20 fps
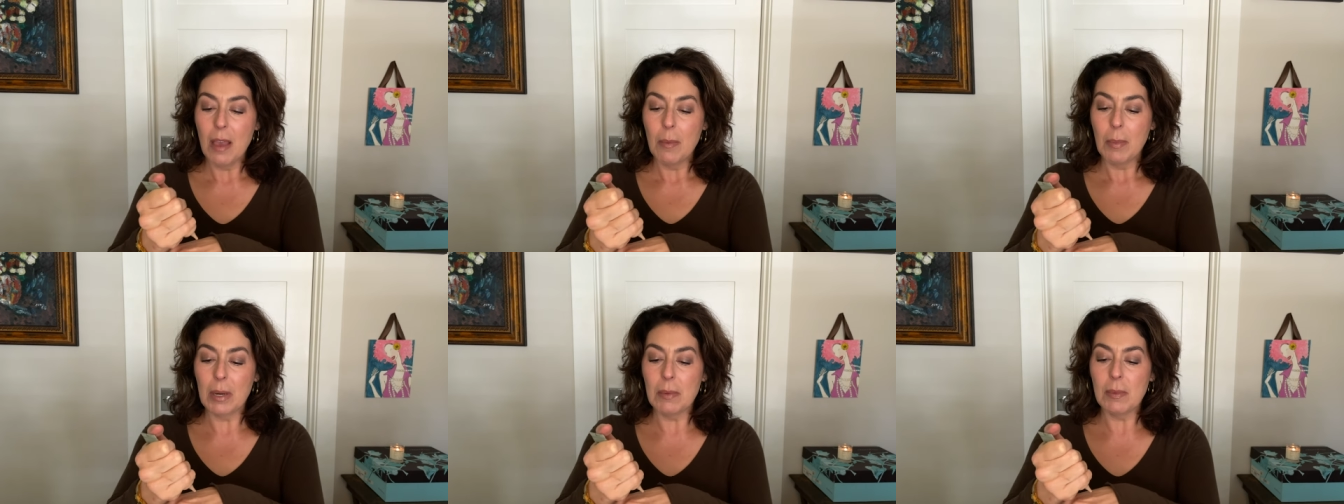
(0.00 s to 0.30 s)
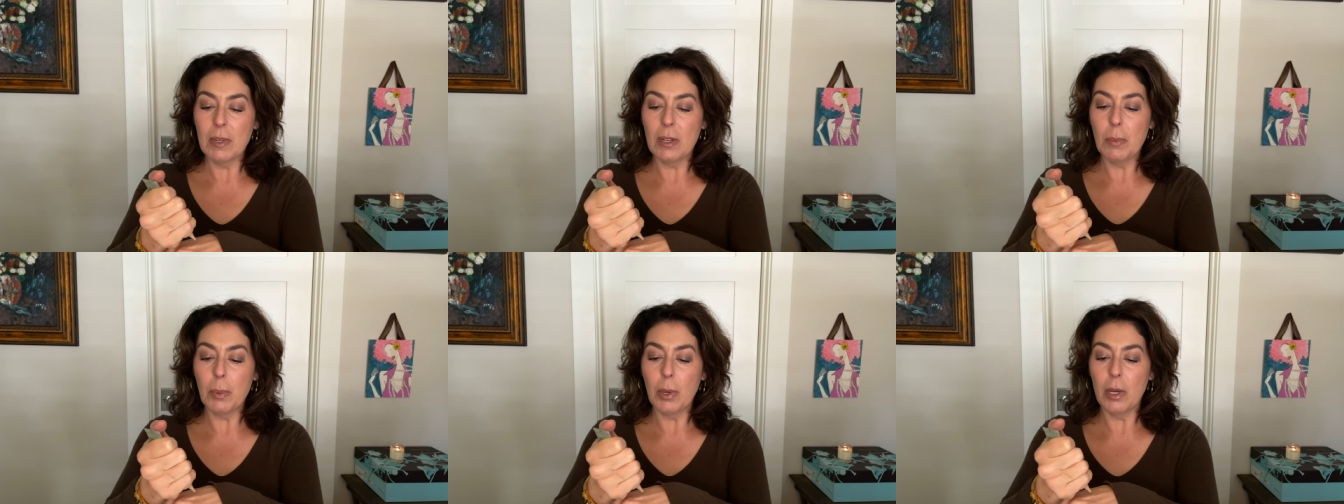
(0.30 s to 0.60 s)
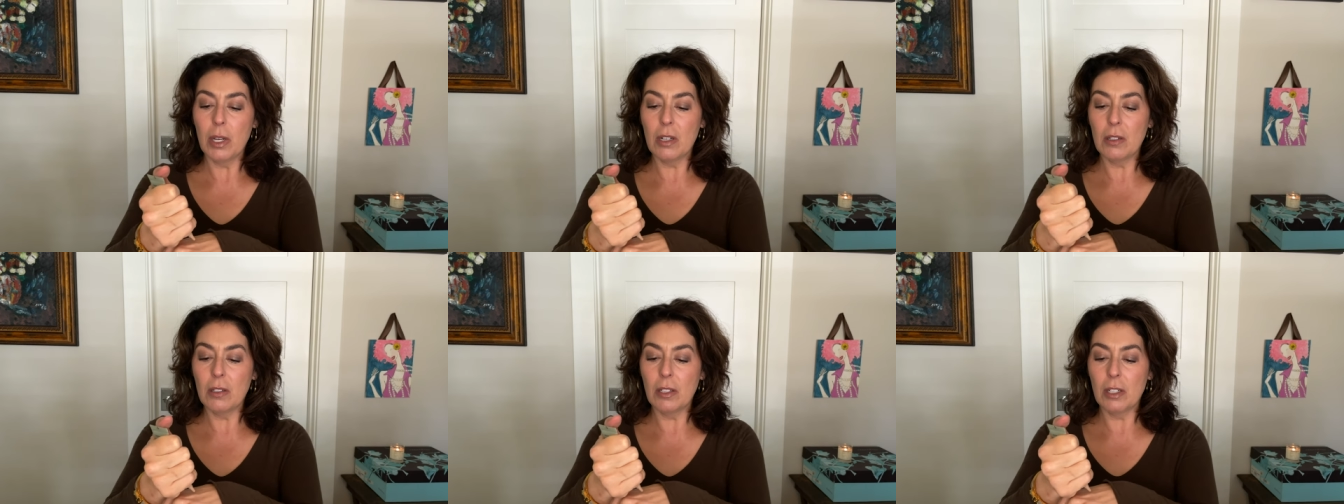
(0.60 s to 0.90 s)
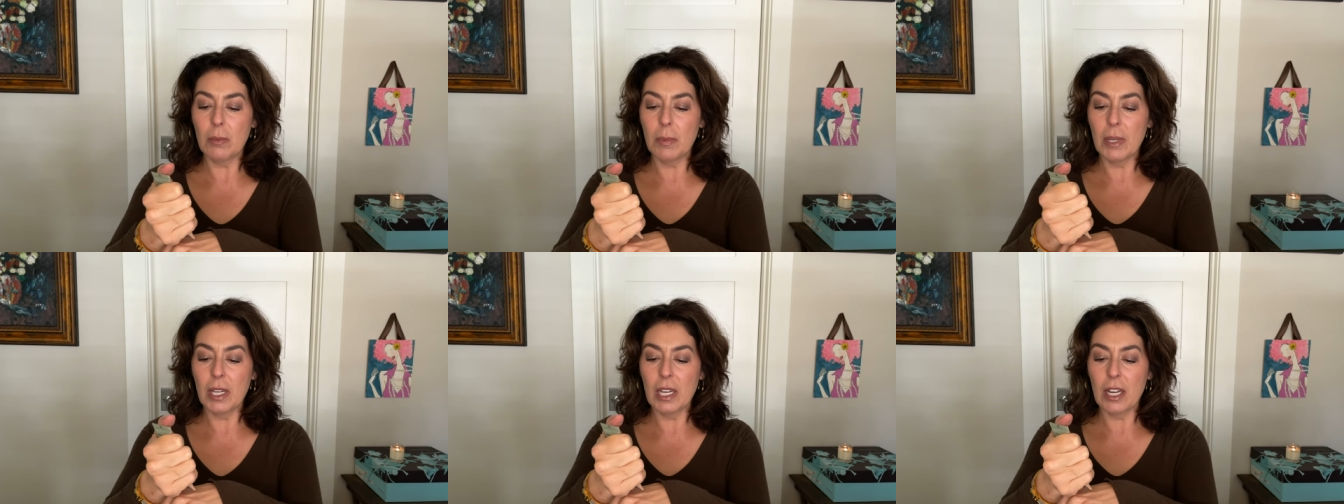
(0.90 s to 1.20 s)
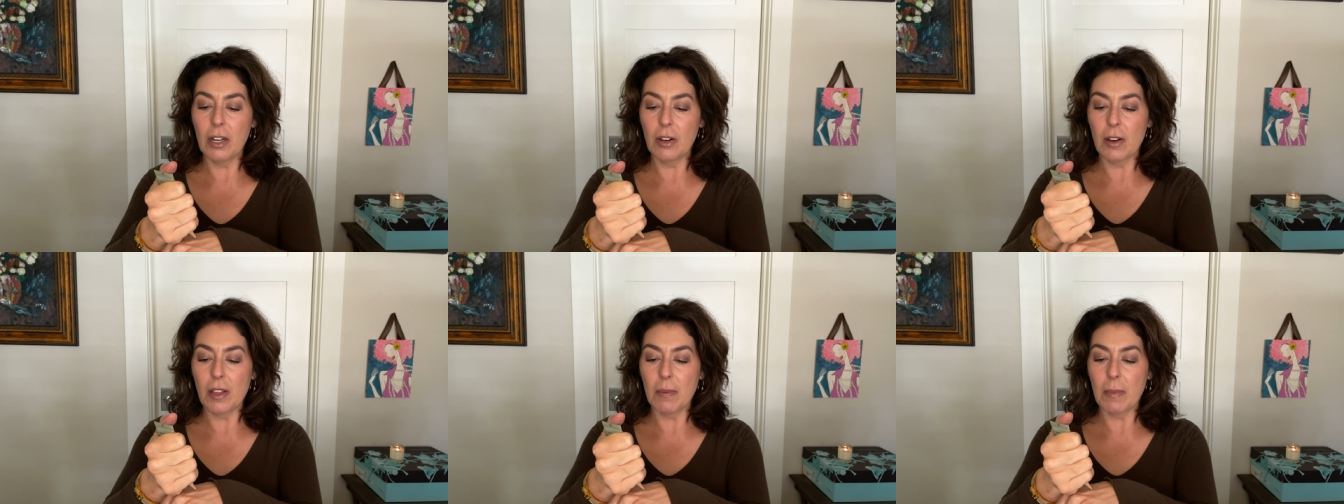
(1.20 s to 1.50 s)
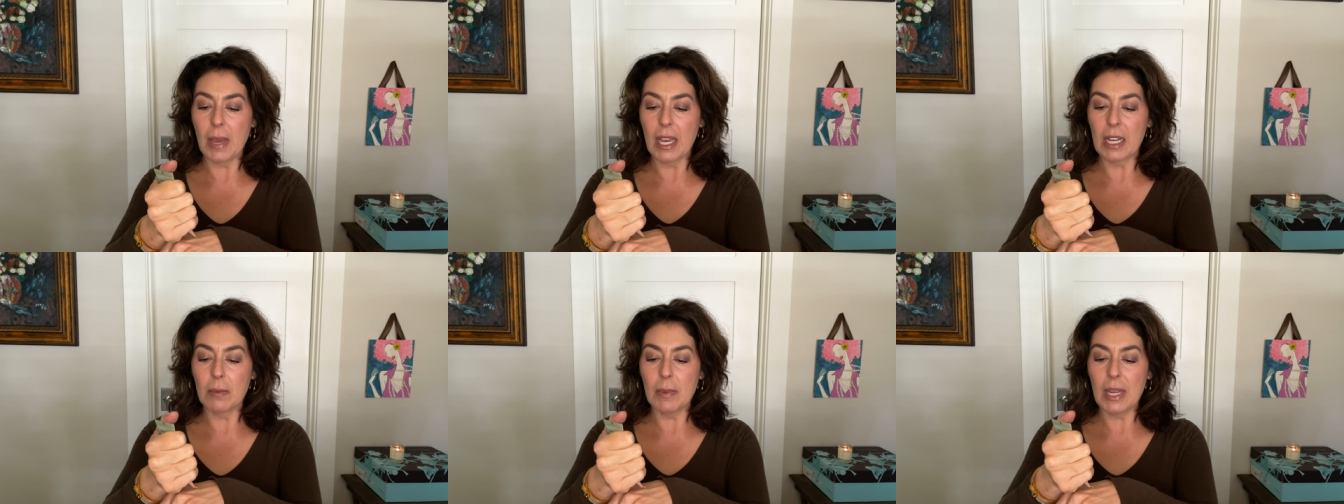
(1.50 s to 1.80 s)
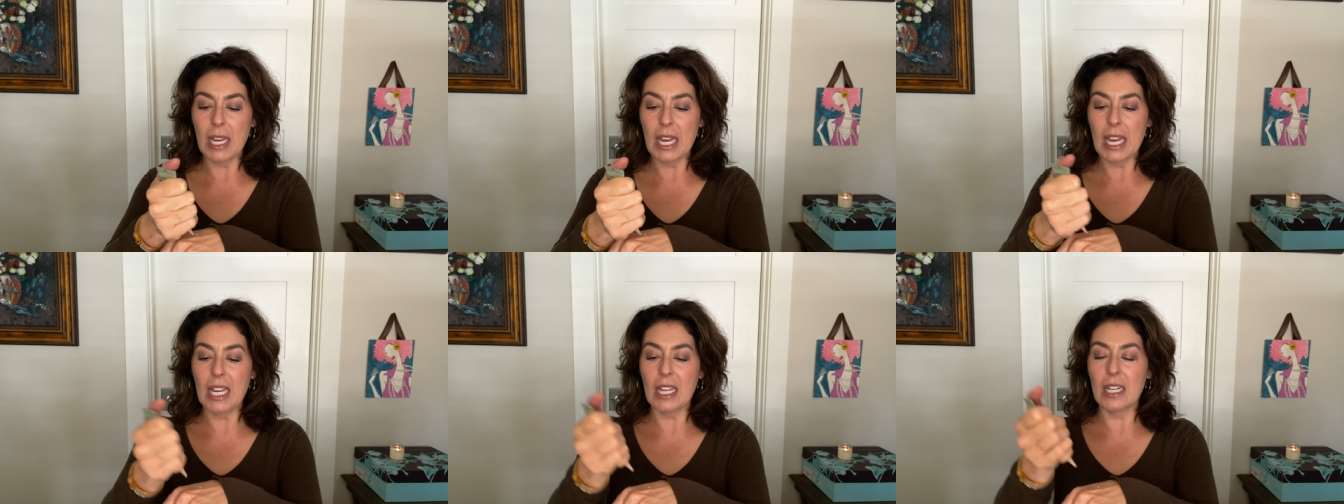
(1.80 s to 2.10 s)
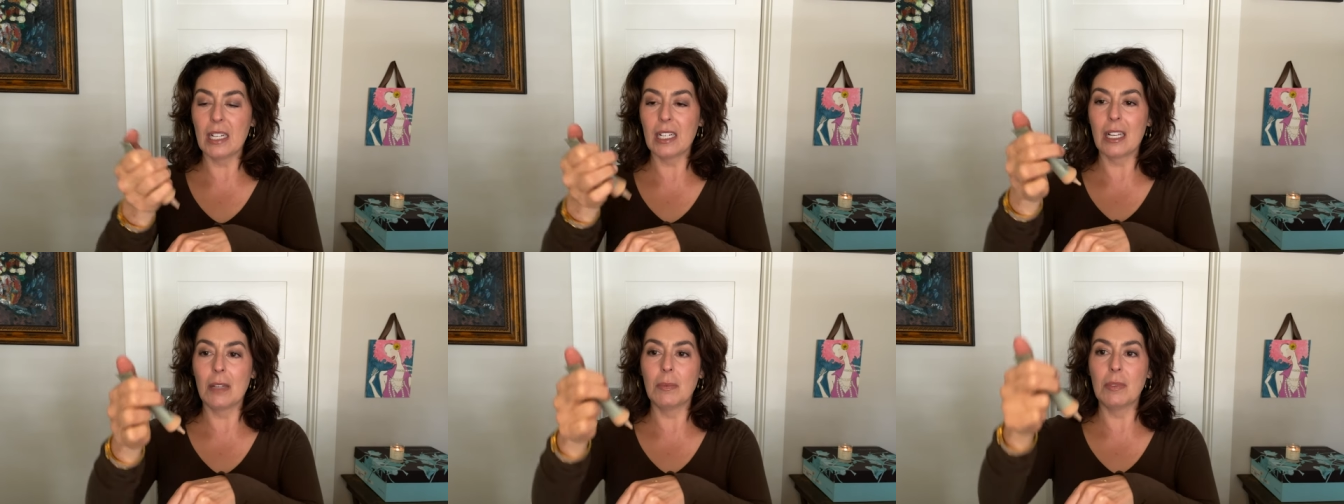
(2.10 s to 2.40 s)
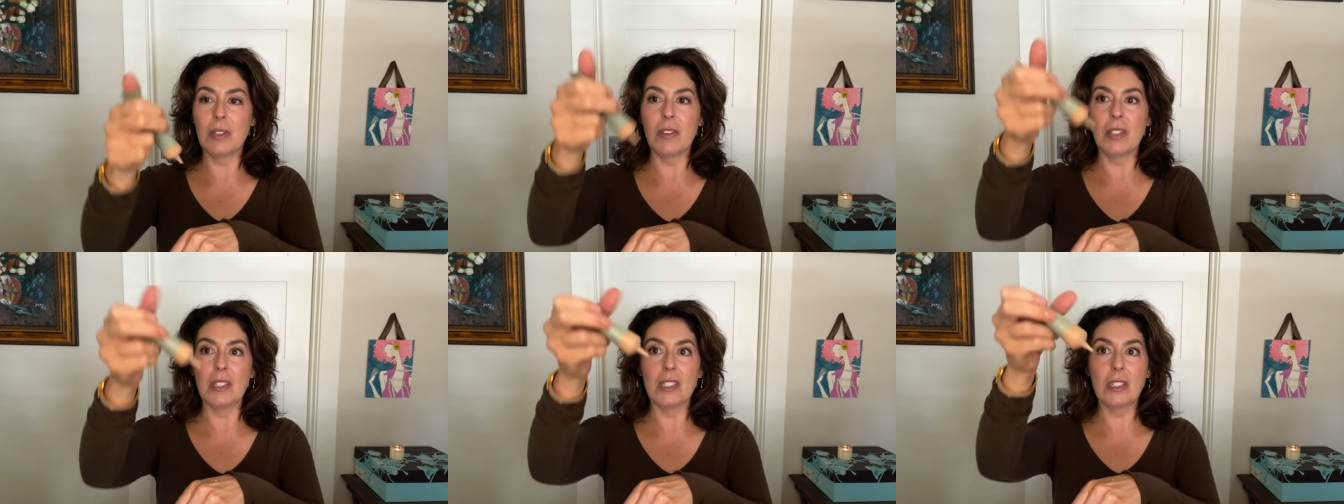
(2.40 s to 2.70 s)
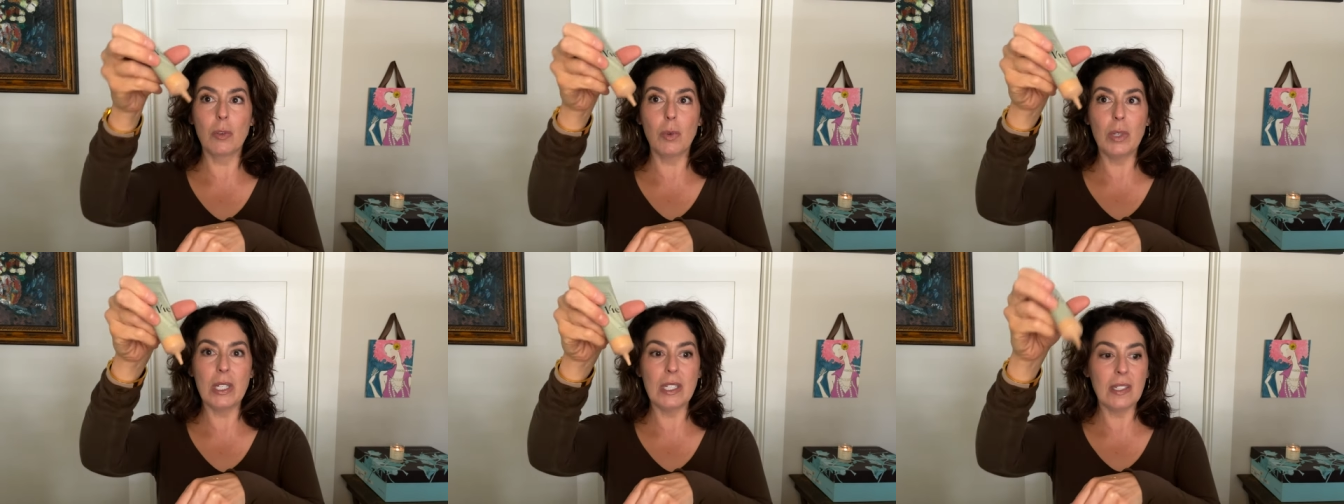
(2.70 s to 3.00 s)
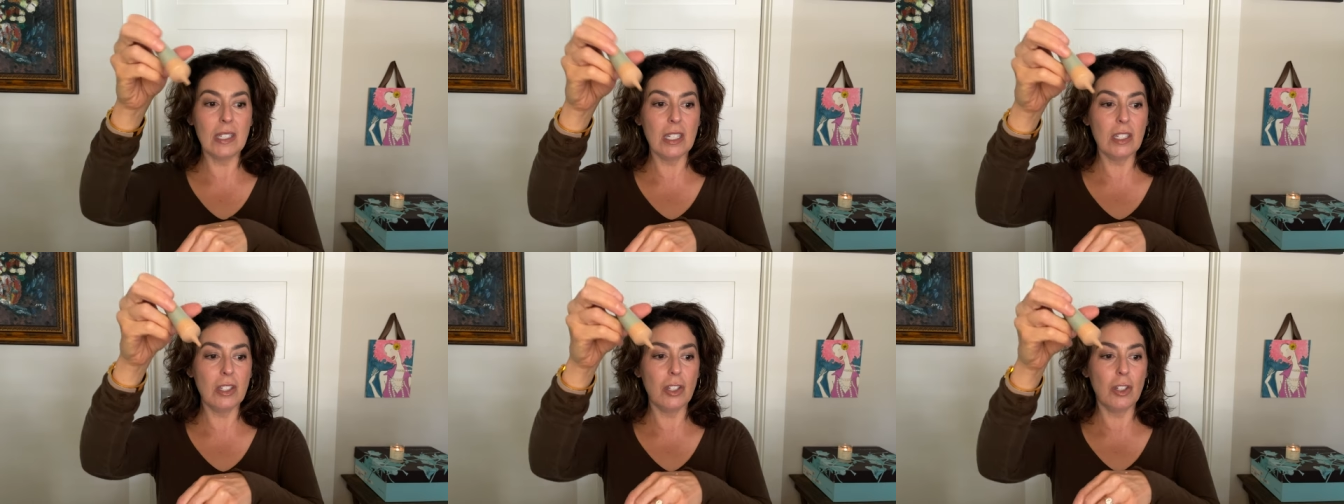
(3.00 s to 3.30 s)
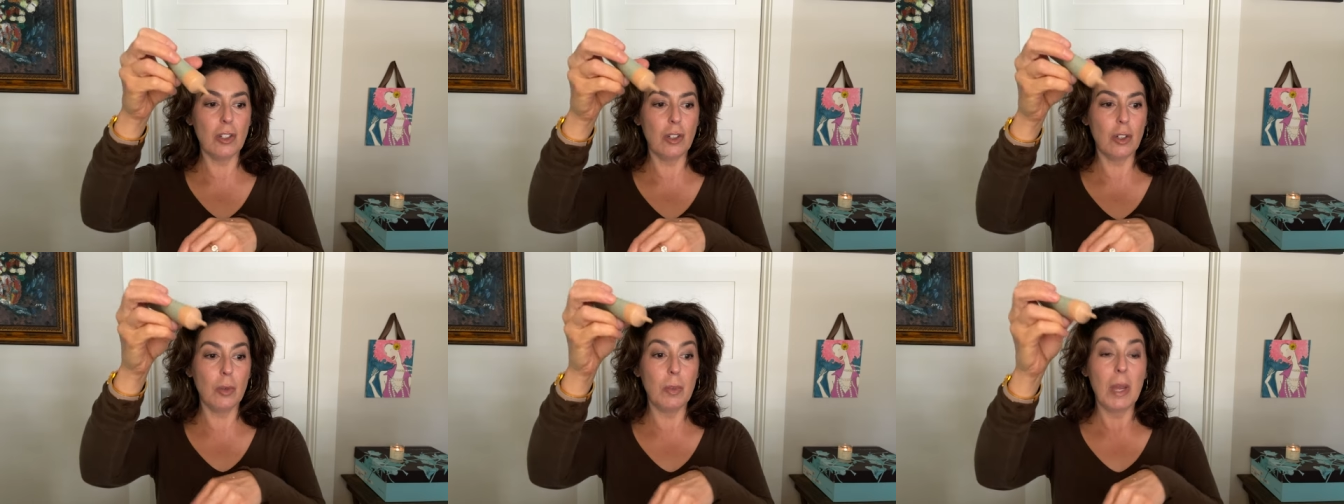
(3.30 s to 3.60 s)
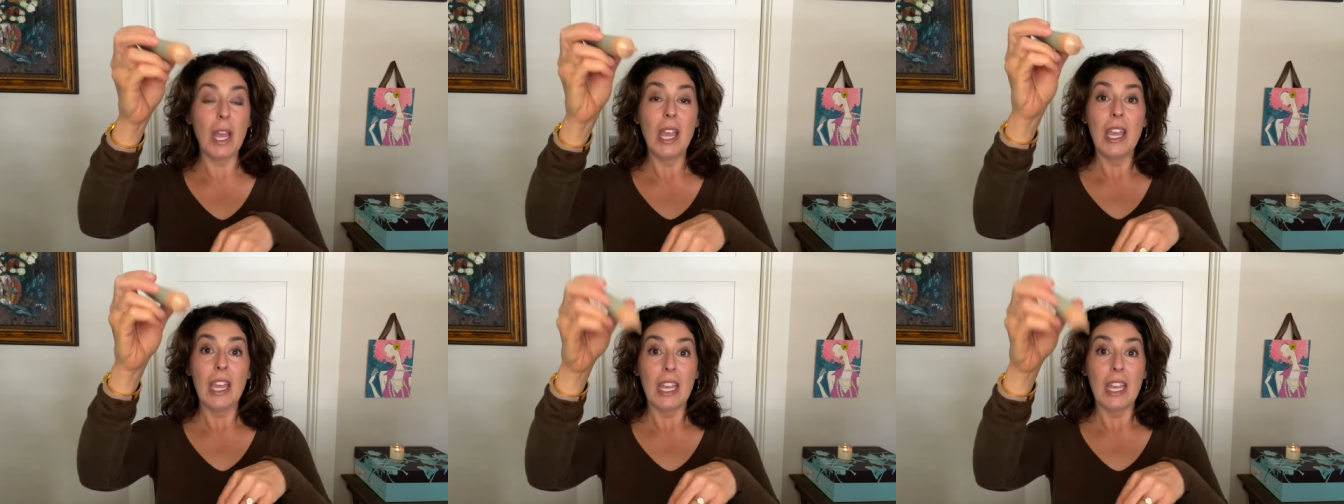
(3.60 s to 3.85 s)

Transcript: but I'm gonna put a little bit here on the back of my hand. It comes in this squeezy tube.